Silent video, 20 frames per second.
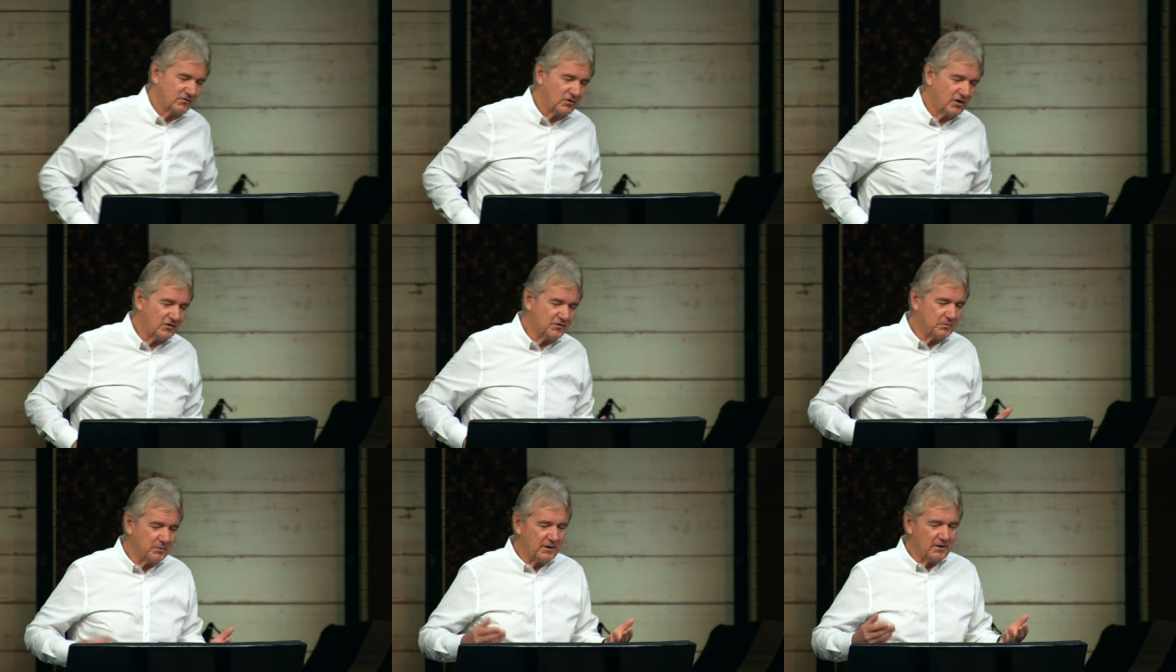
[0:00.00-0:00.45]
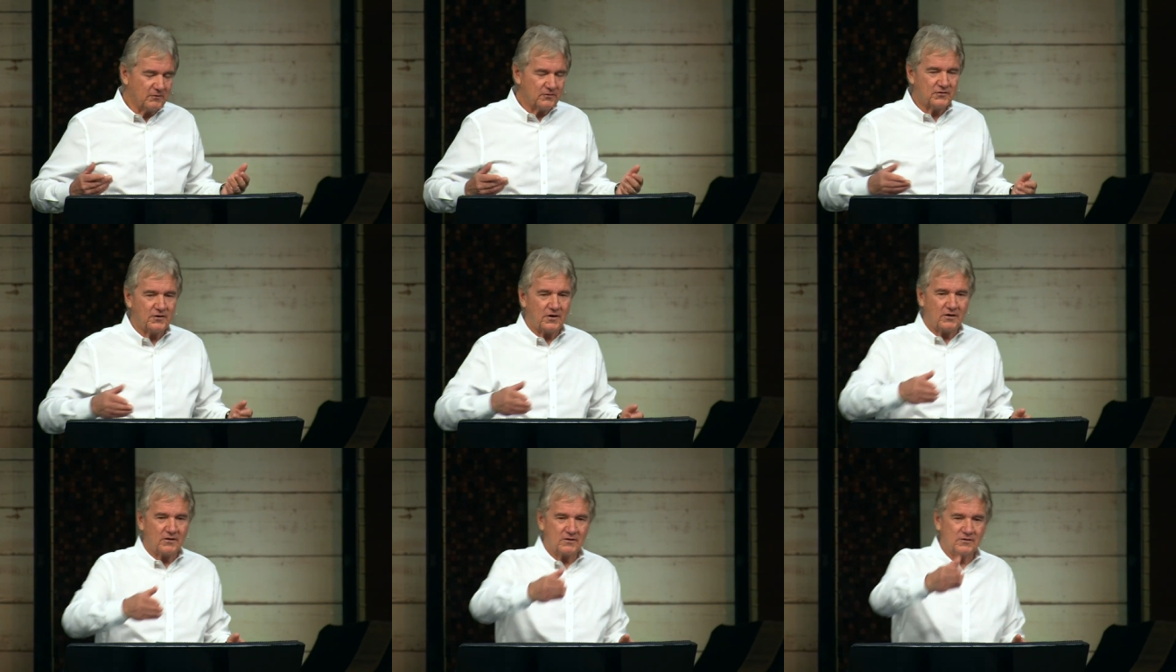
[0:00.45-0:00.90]
Trust me, I
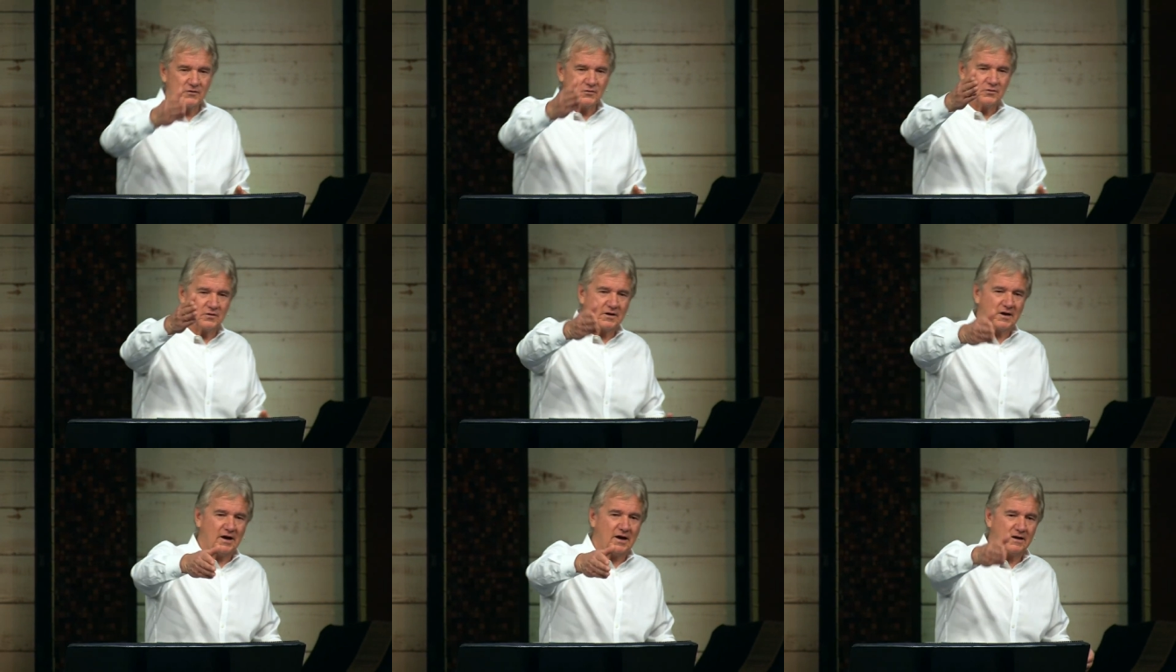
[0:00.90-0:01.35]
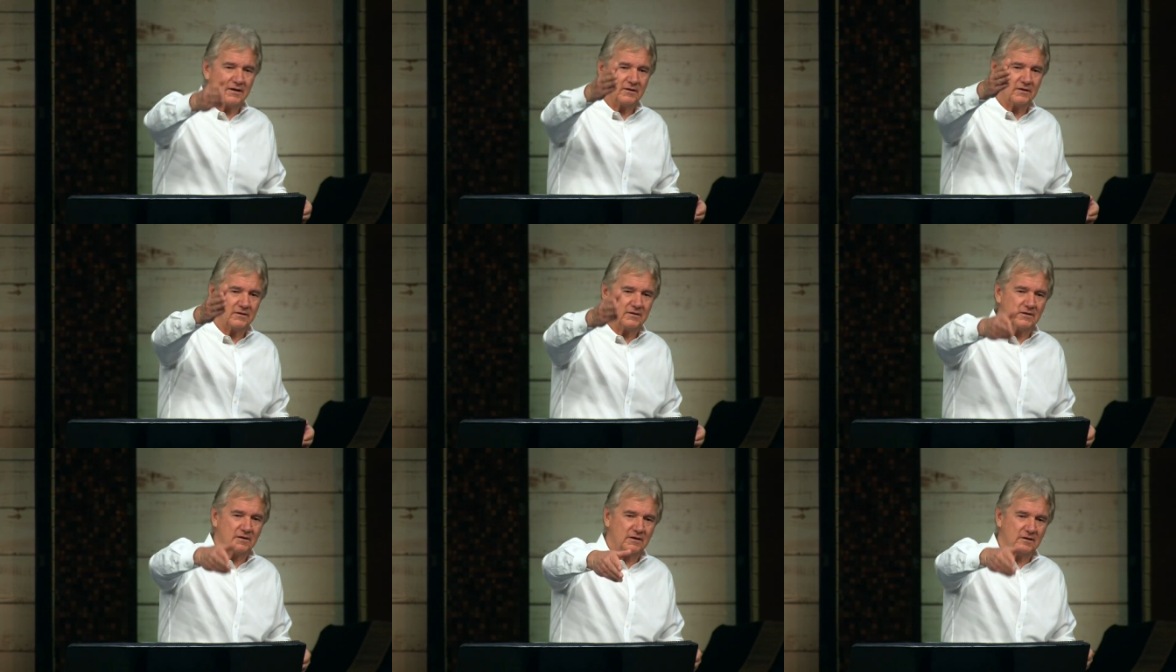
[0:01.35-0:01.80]
was talking to a guy
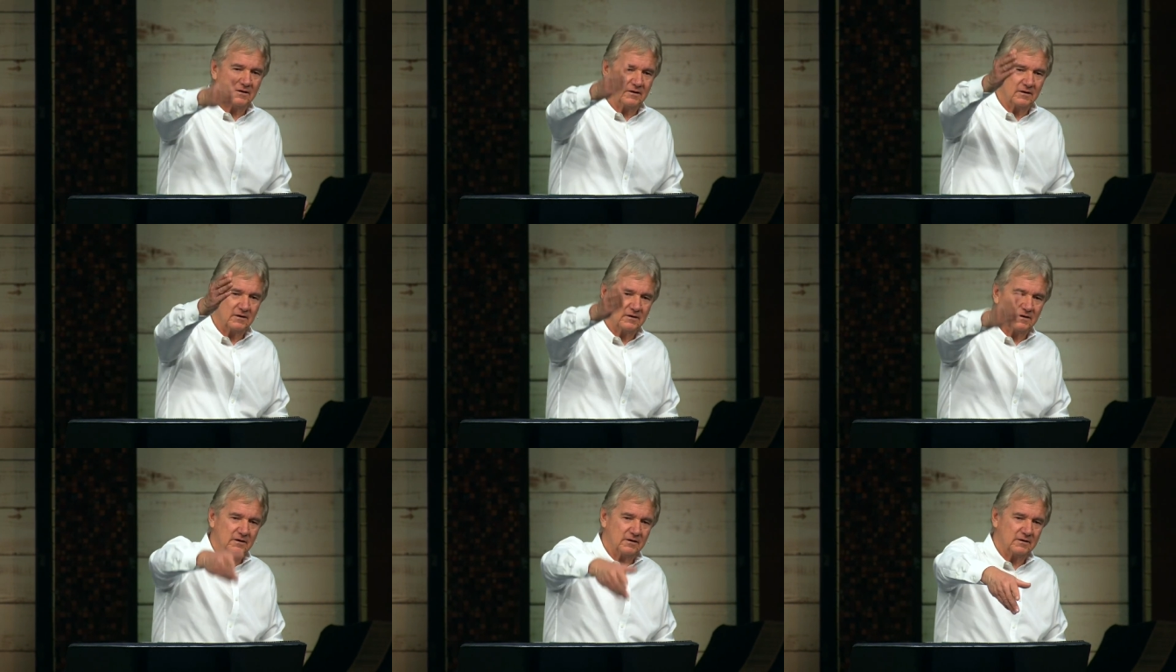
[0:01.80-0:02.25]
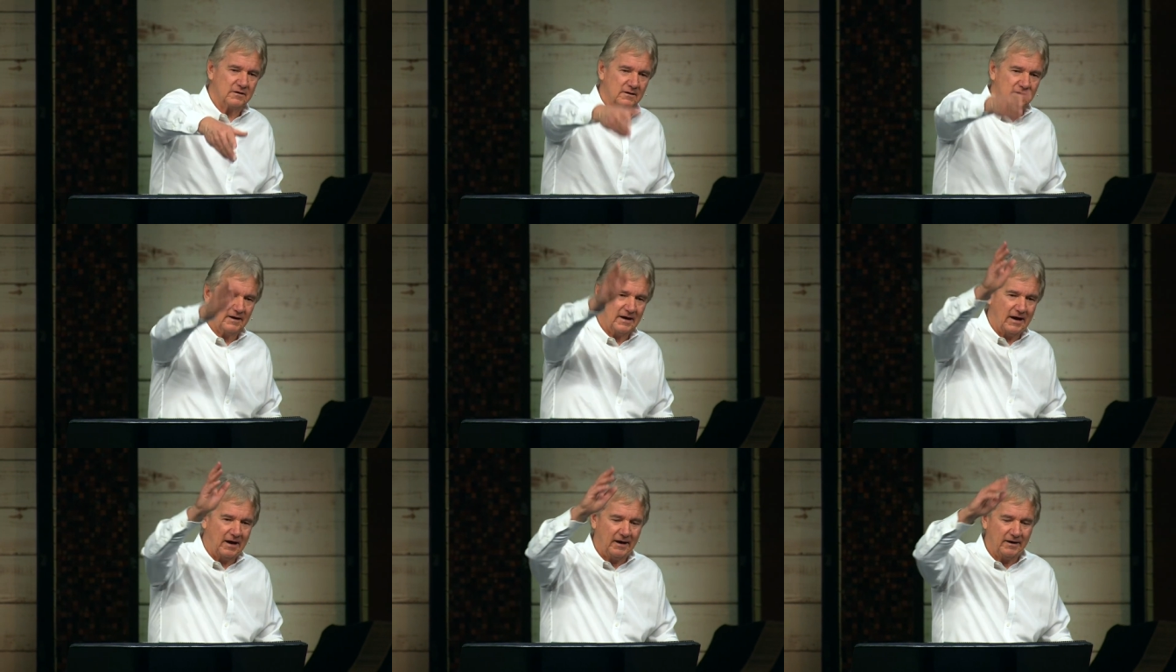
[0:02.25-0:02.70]
in, in, the, in
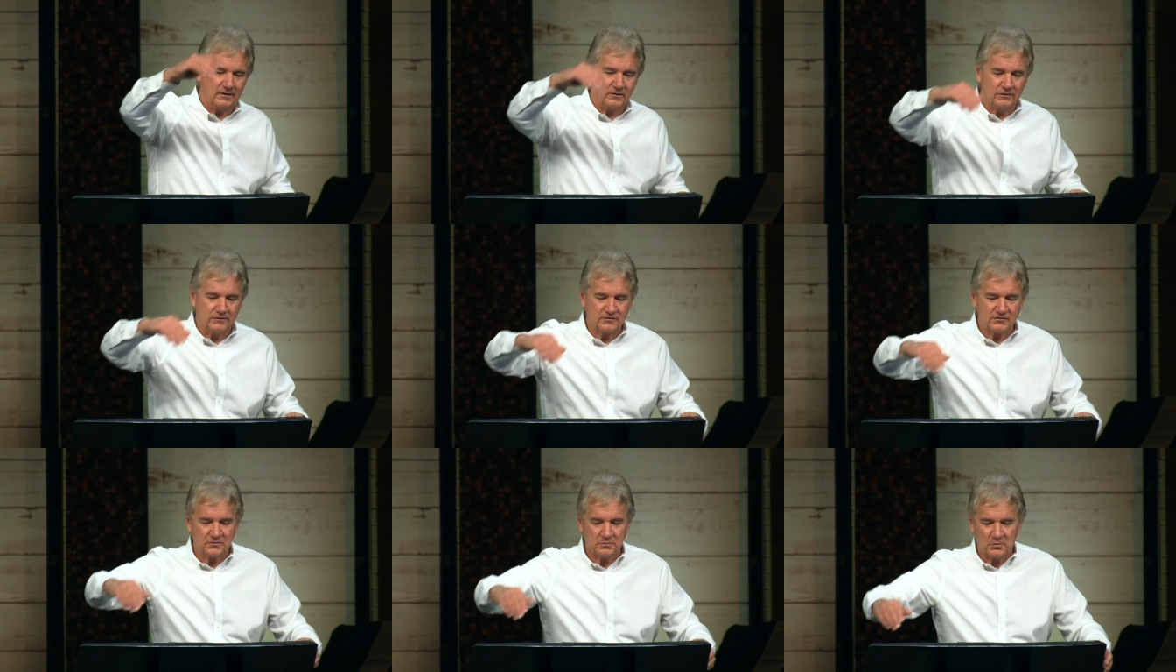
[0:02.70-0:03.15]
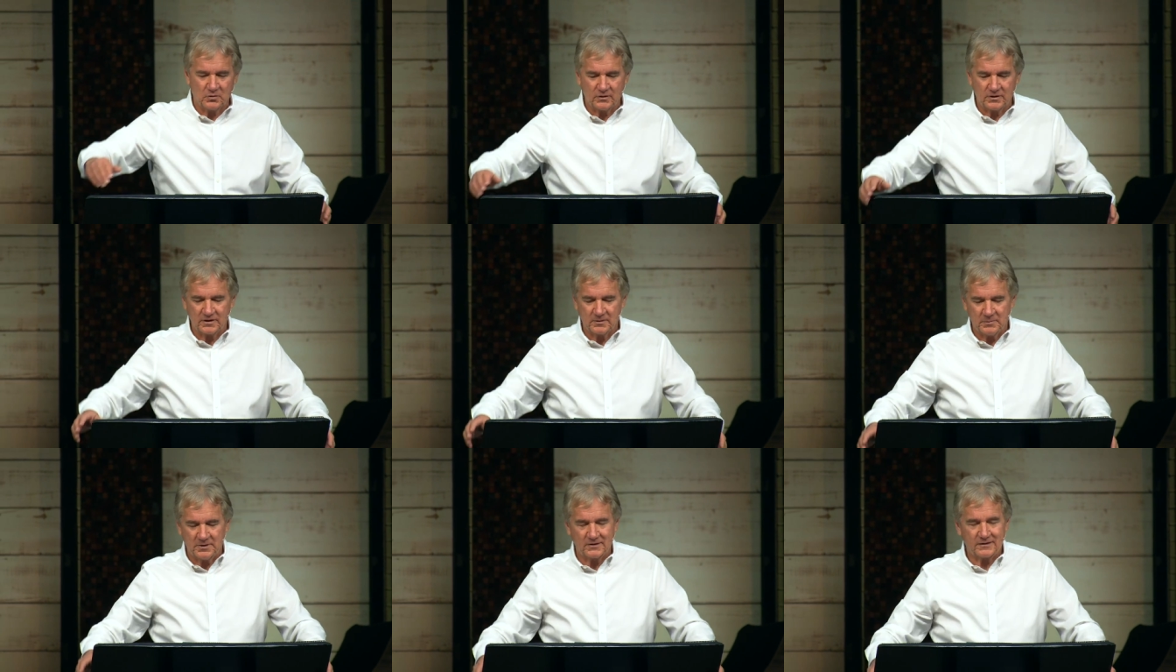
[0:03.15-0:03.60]
the aisle this
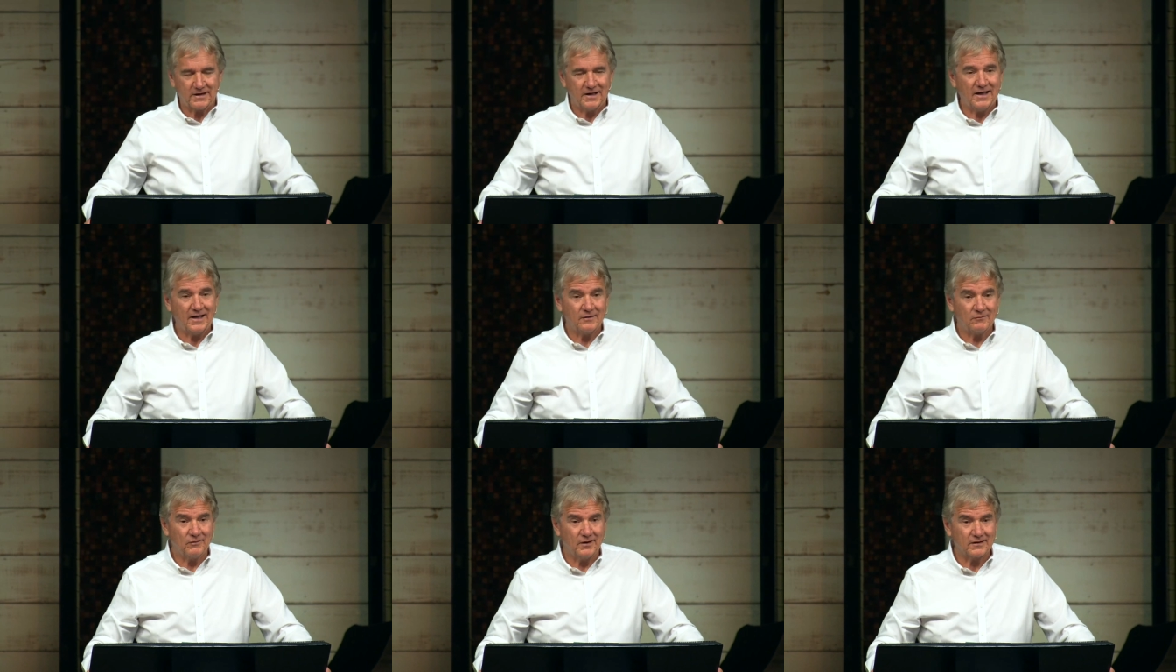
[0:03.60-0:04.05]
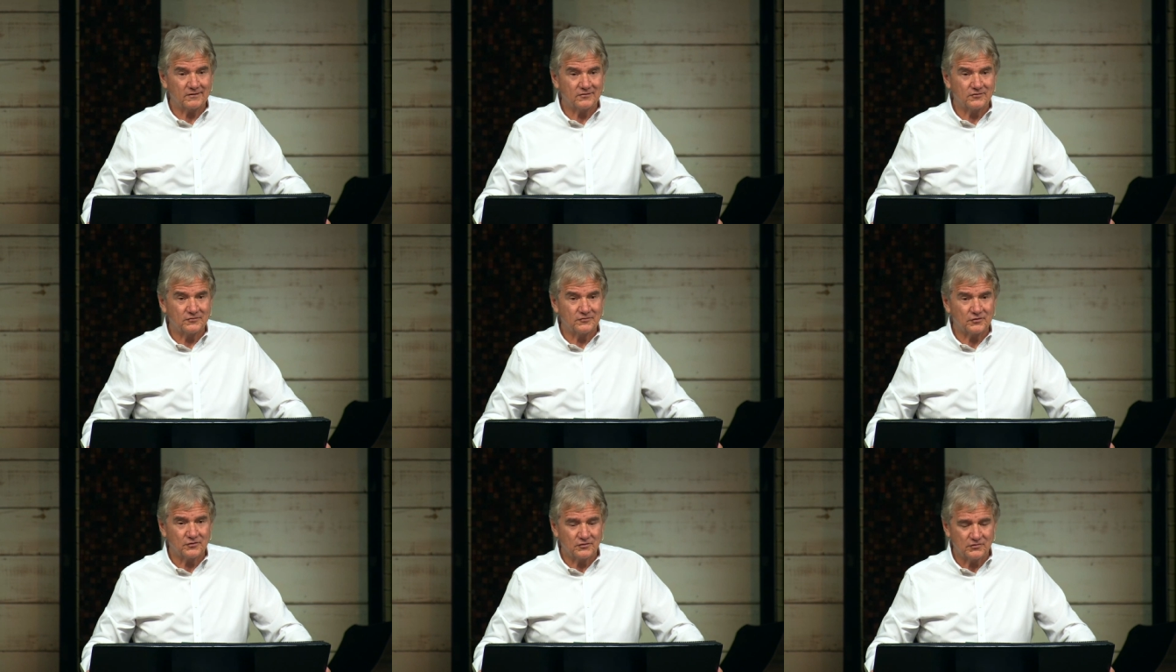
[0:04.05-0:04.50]
morning about cataract
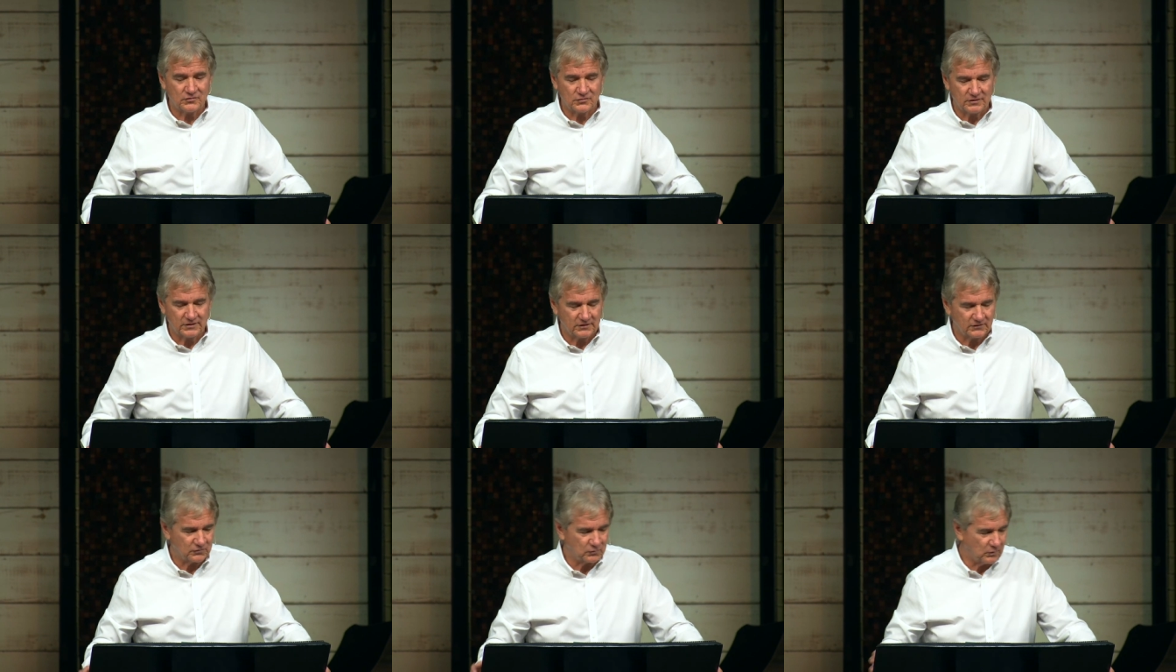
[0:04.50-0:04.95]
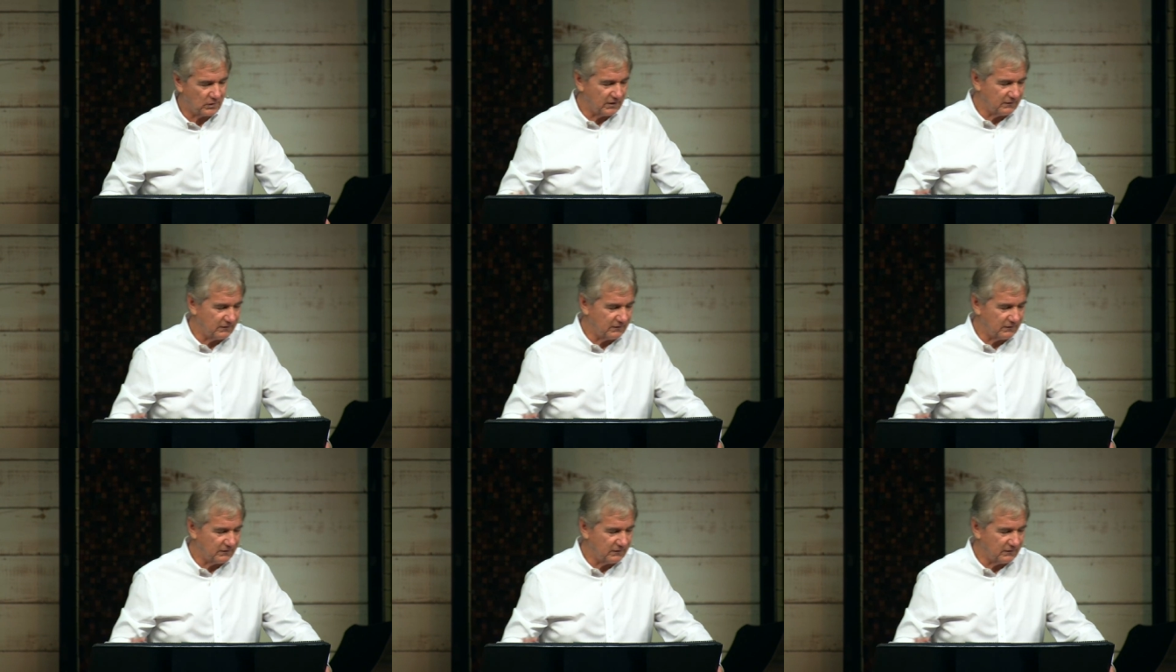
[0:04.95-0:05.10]
surgery, and his